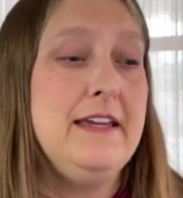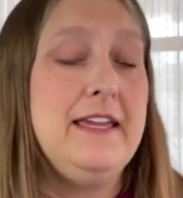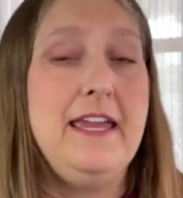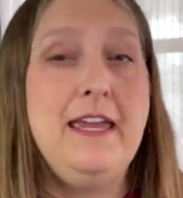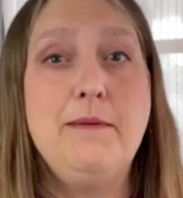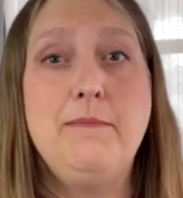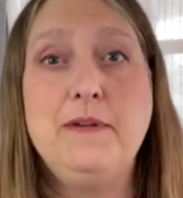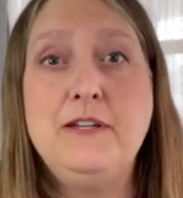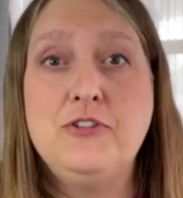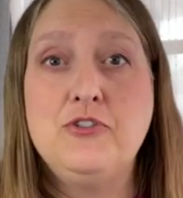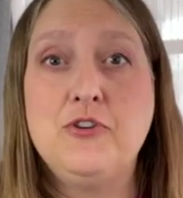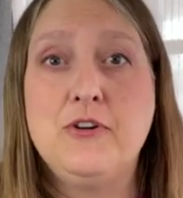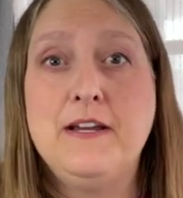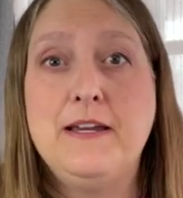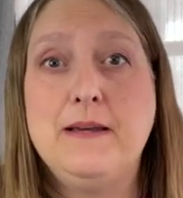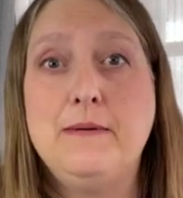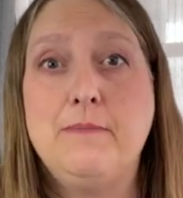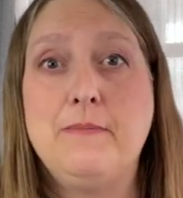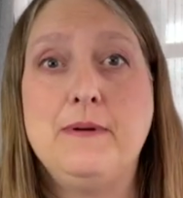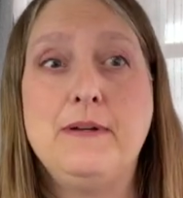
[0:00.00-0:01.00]
camping
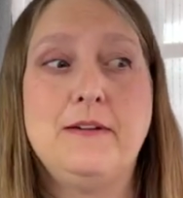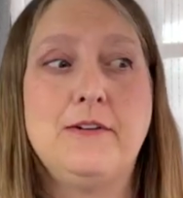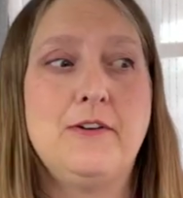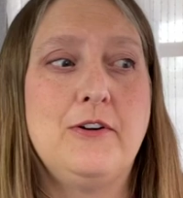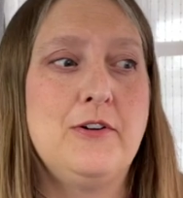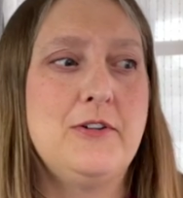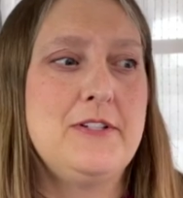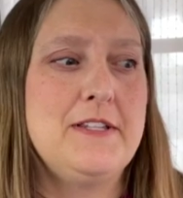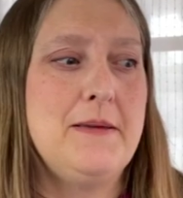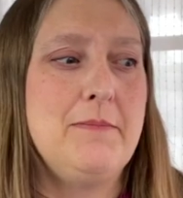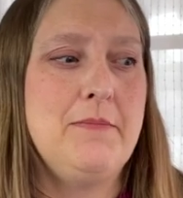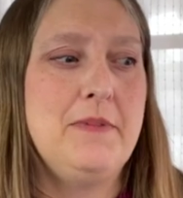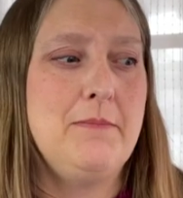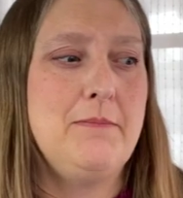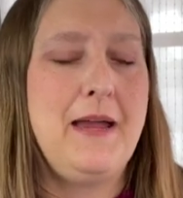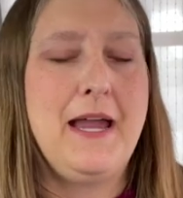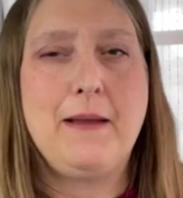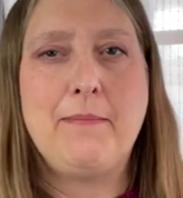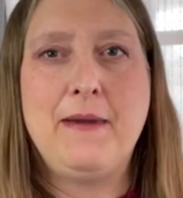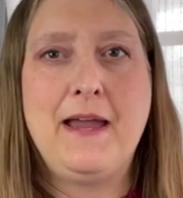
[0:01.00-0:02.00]
trip or something,
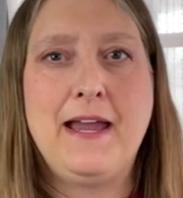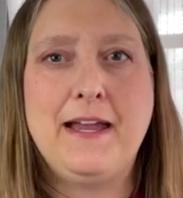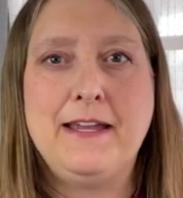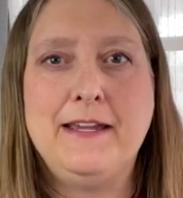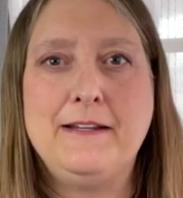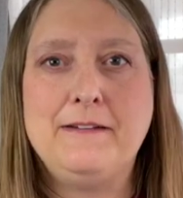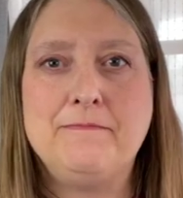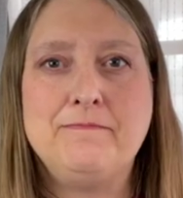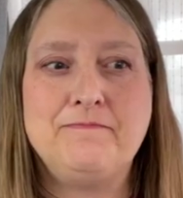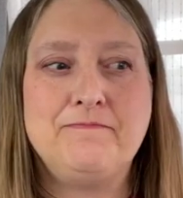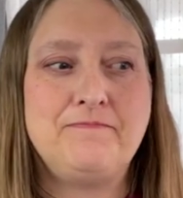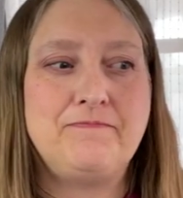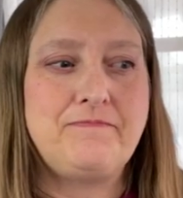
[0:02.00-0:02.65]
backpacking.